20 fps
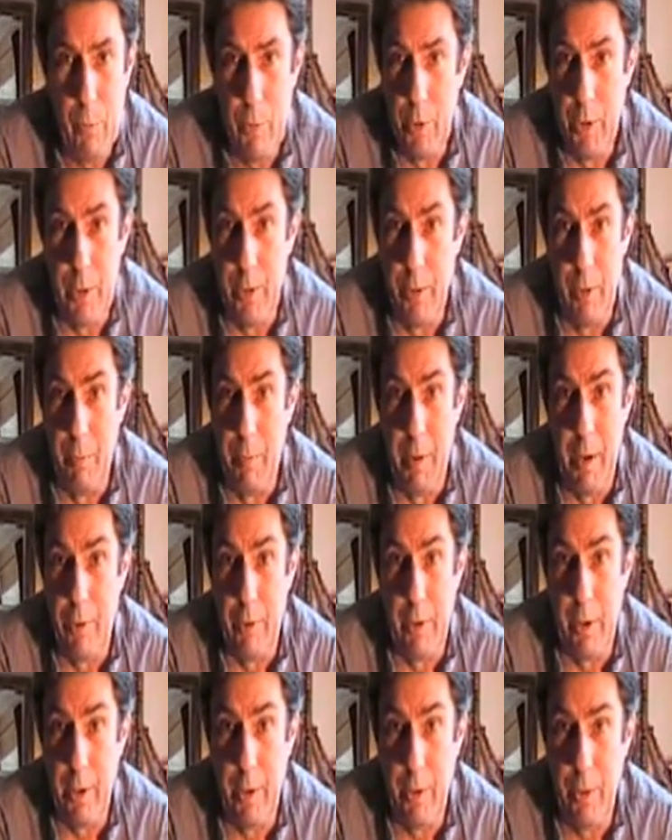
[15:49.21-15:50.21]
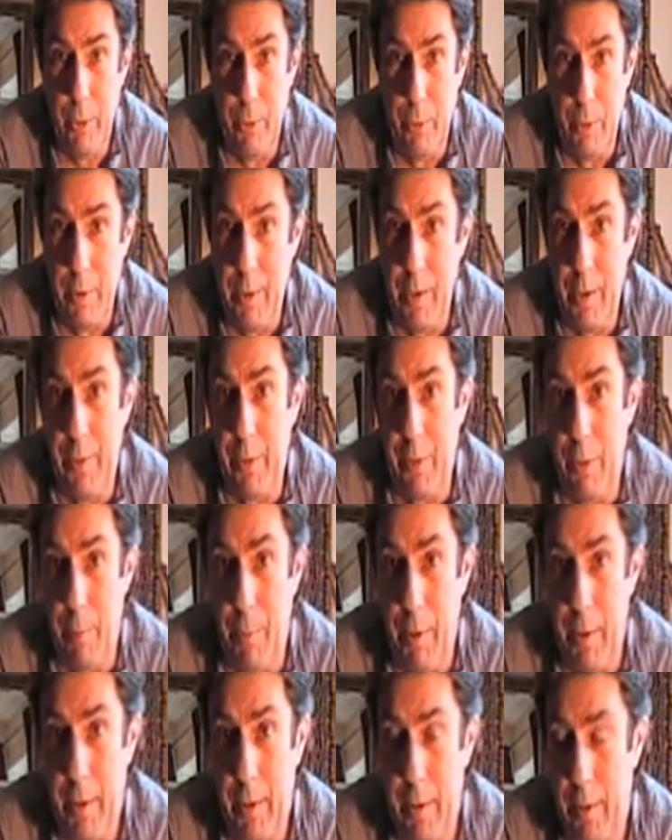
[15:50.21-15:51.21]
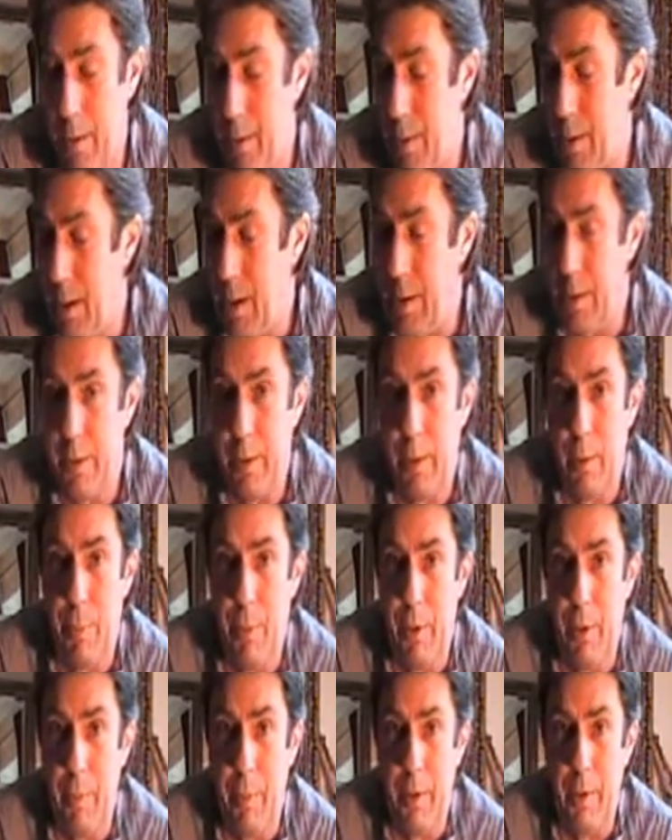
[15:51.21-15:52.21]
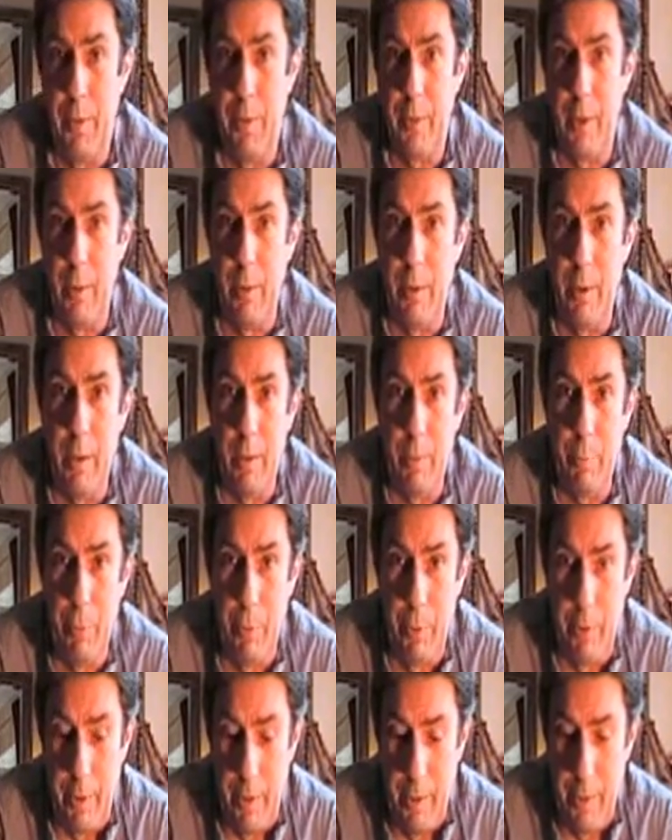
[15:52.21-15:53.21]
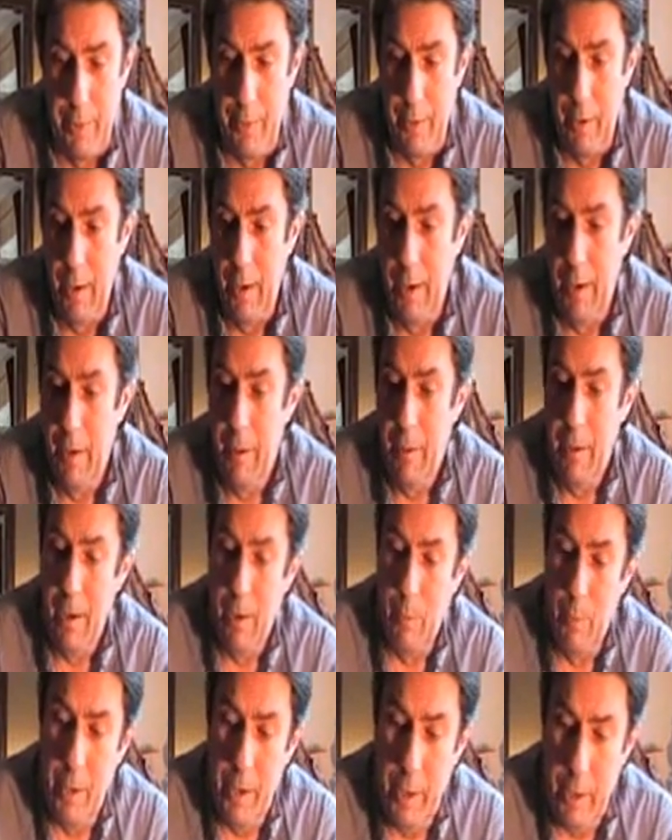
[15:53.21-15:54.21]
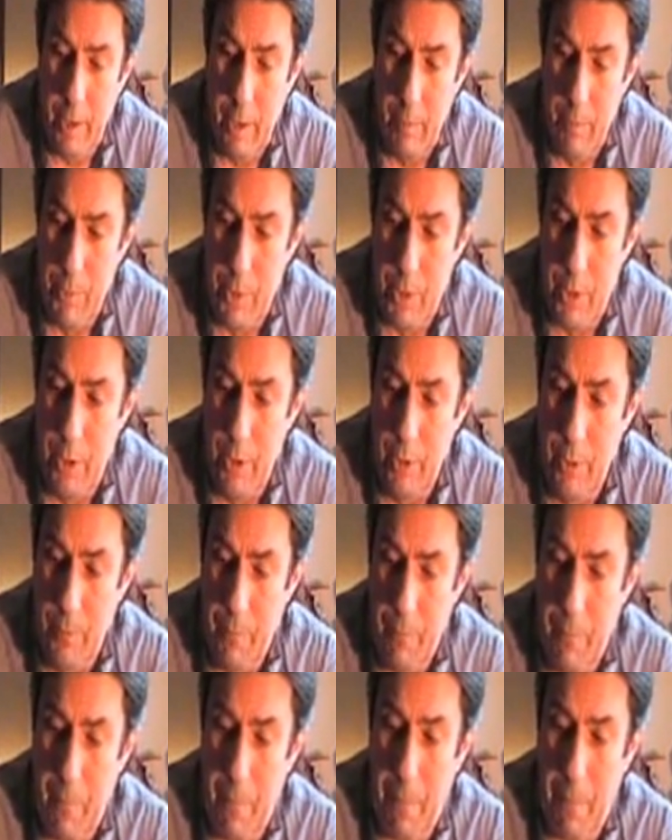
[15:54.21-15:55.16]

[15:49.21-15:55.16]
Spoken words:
which is not mandrake at all and doesn't contain scopolamine, so it's pointless. And when it comes to